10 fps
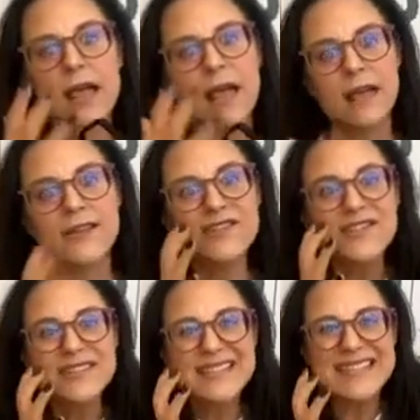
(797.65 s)
and
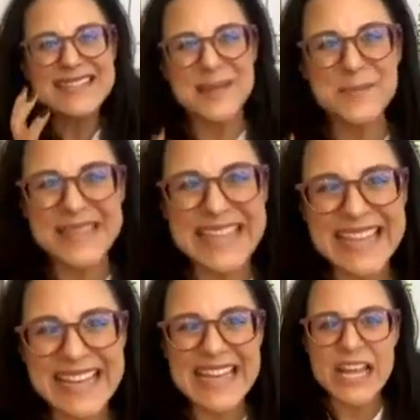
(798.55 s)

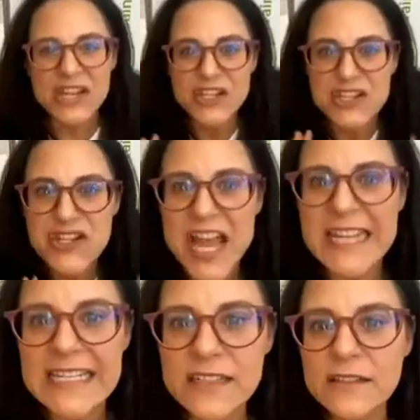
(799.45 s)
simply
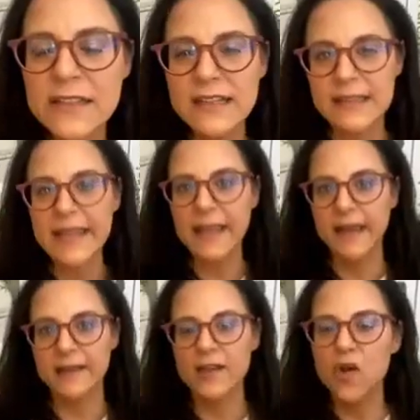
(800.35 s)
gentle lead.